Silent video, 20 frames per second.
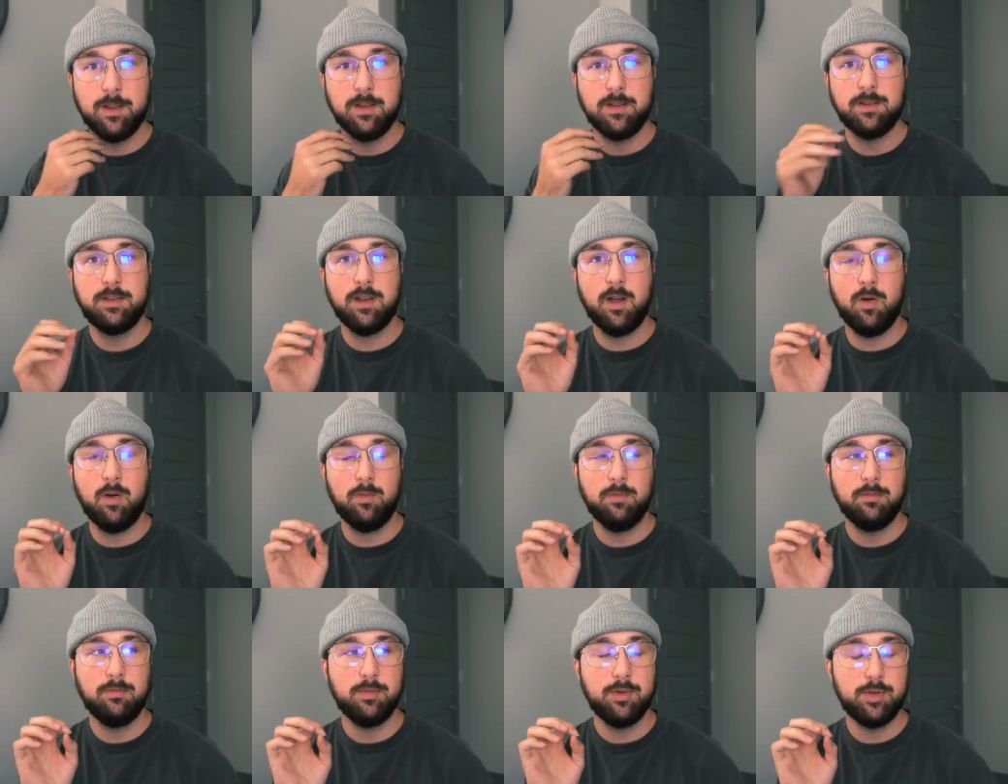
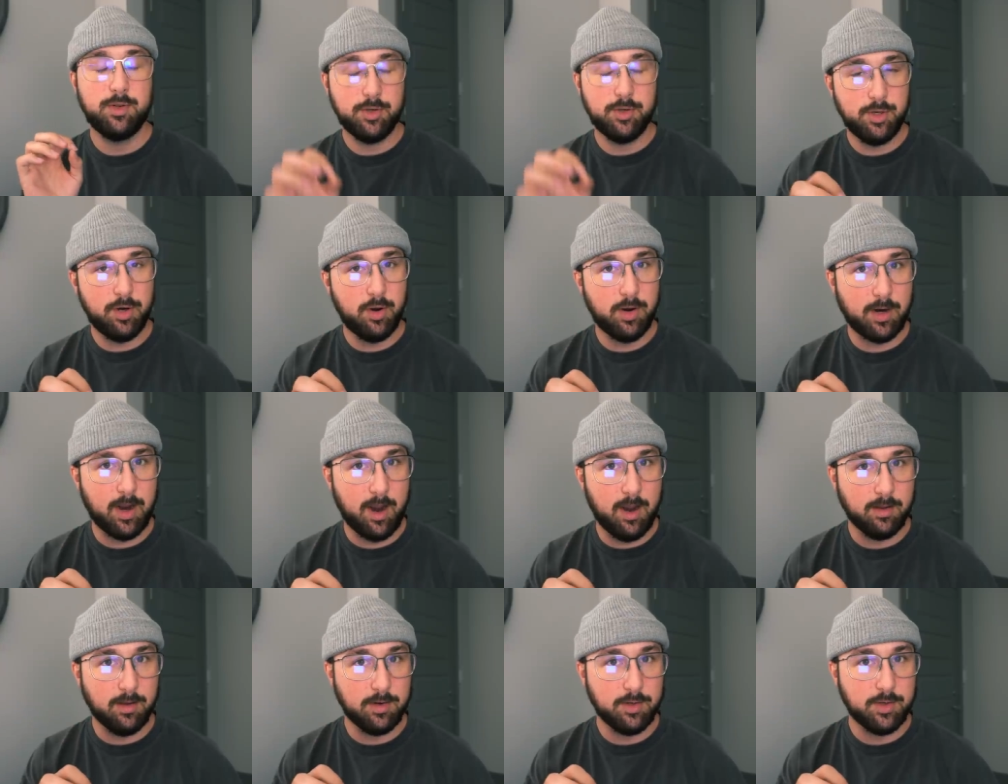So should you go to
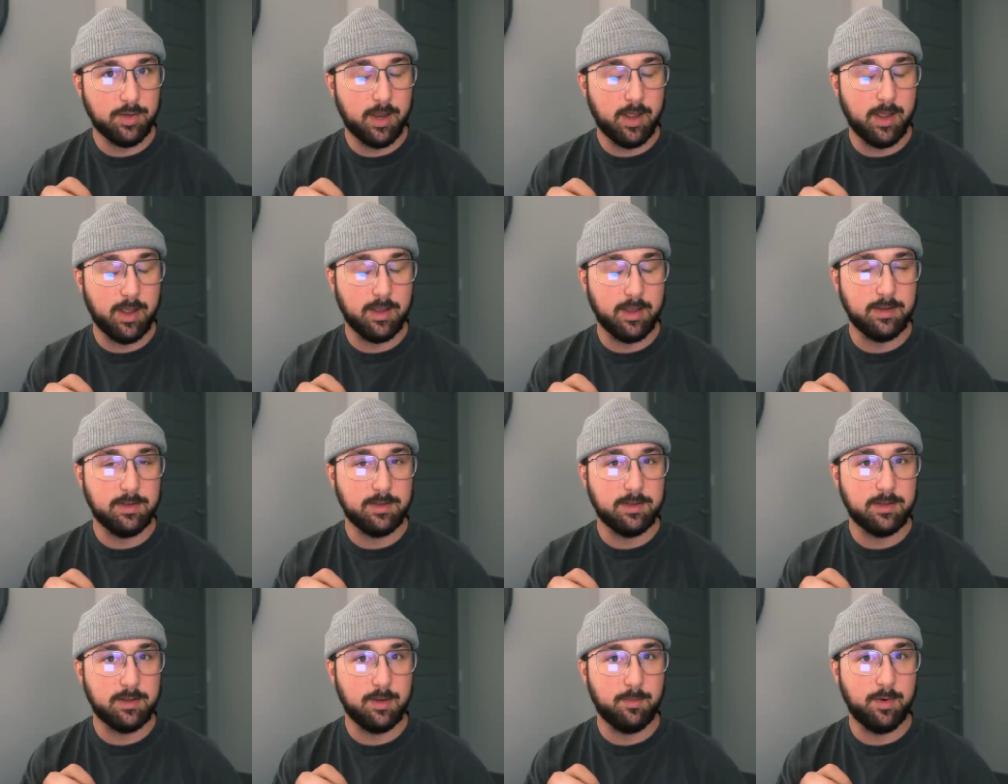college
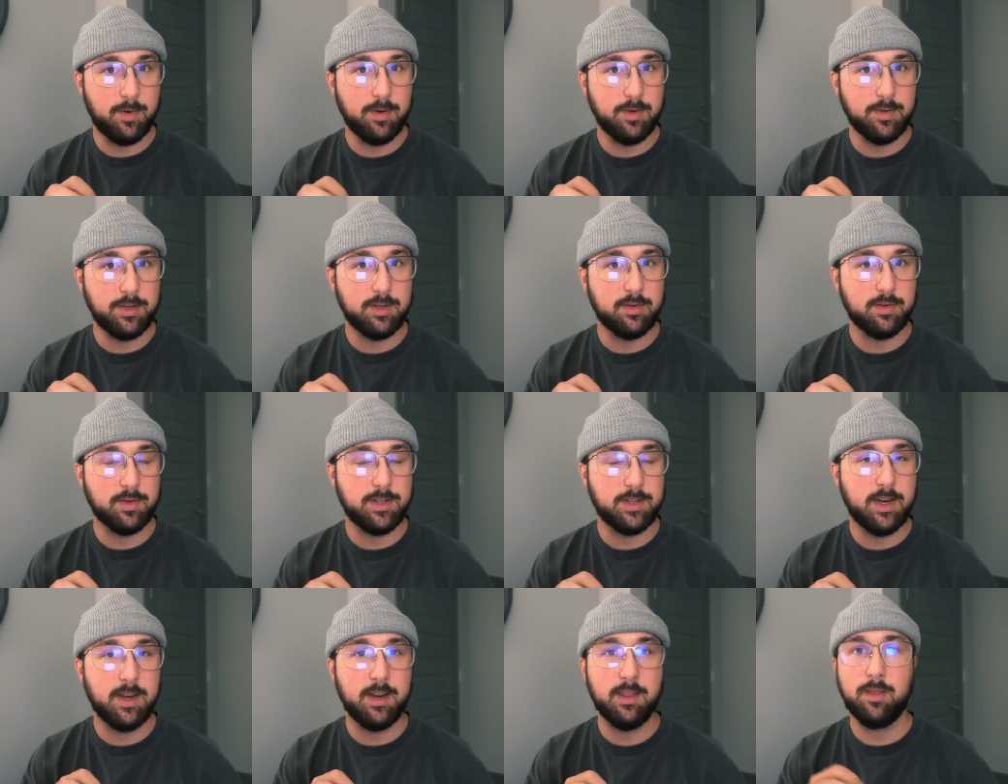as someone who's
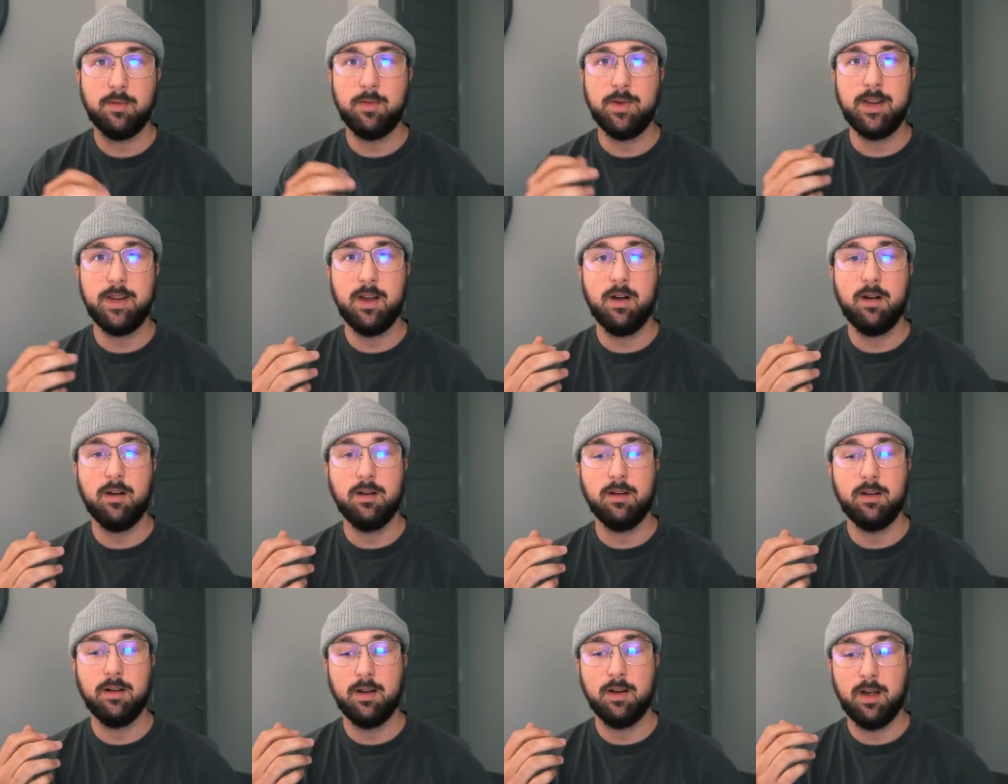interested in 3D
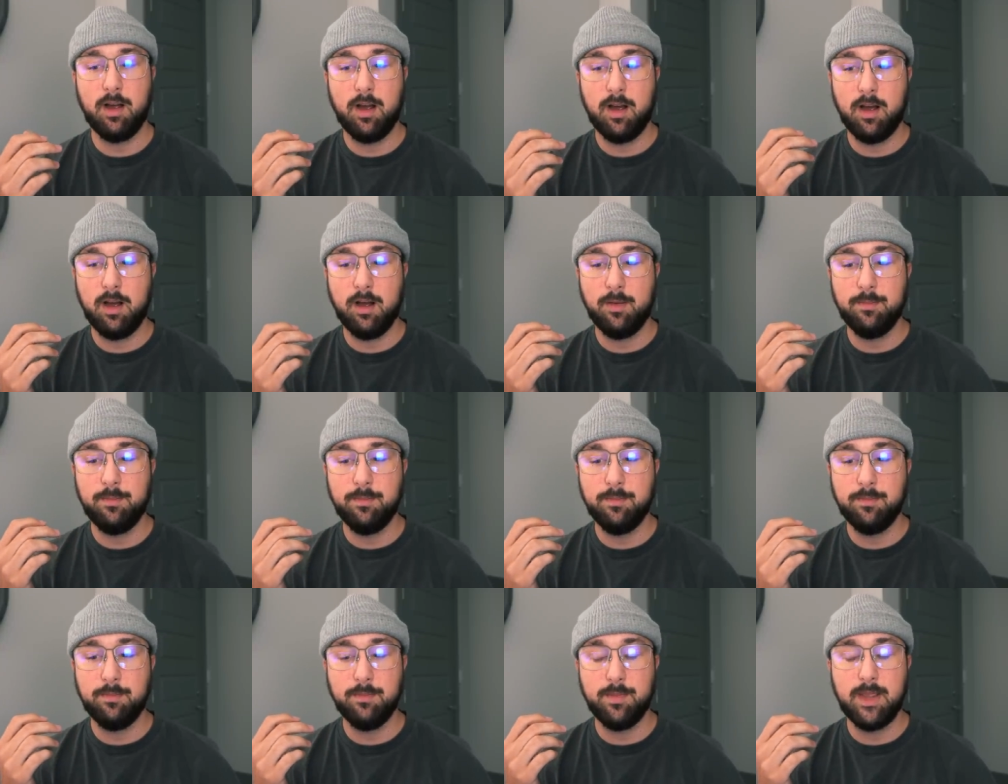art?
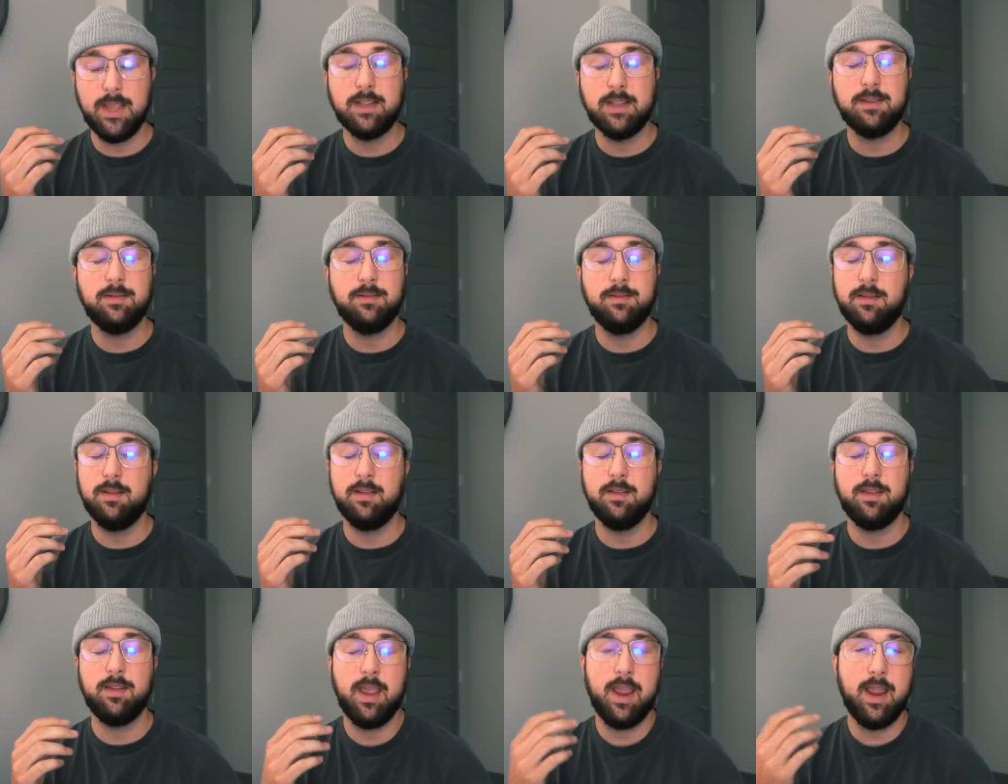Um, it's the,
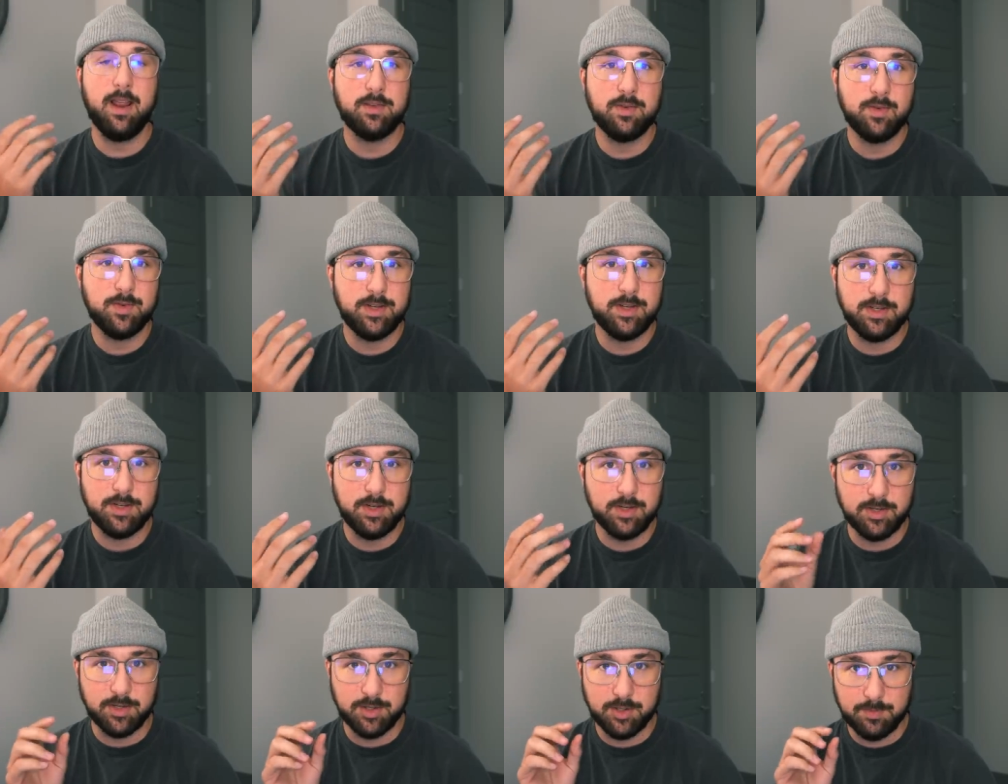the answer is it's
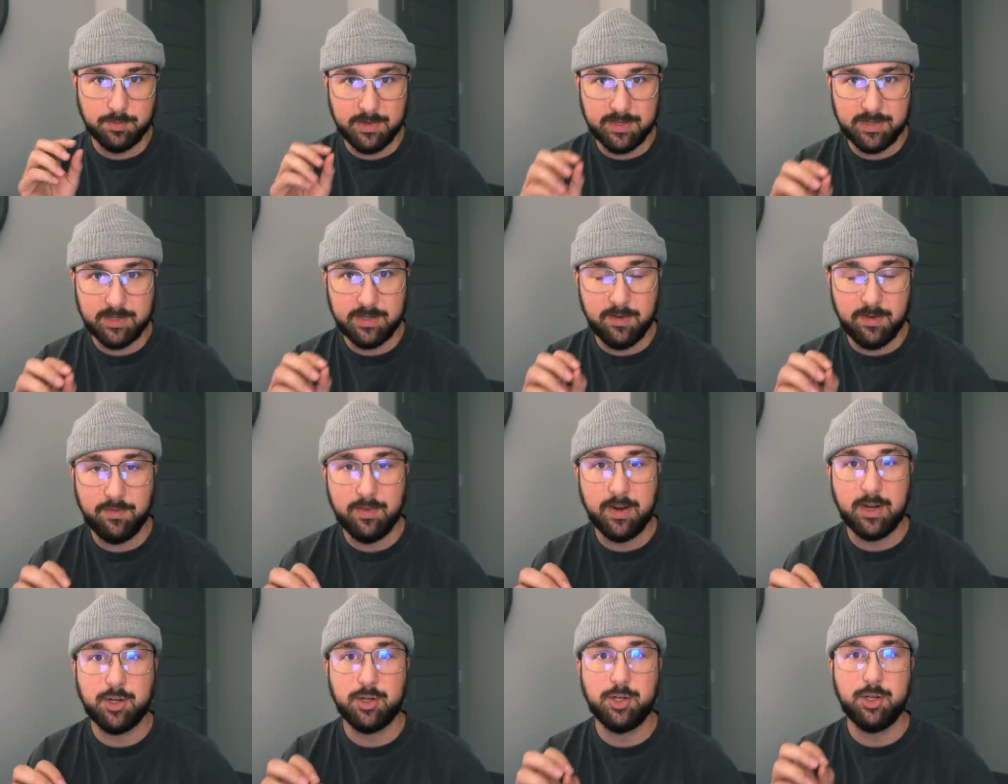just
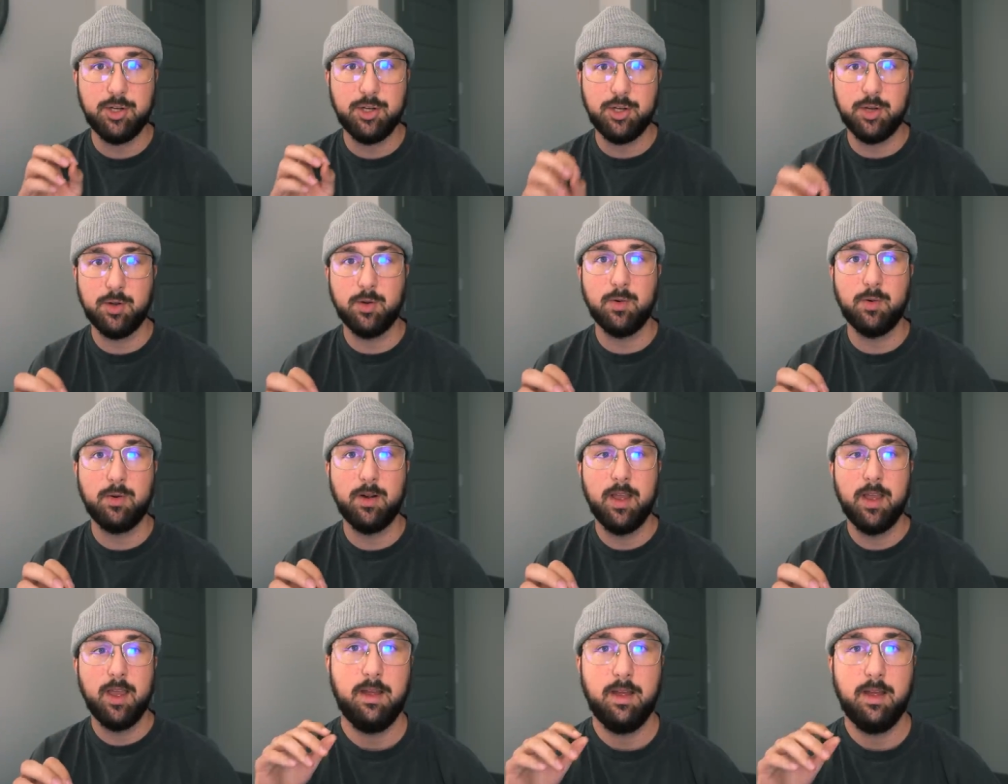specific to you.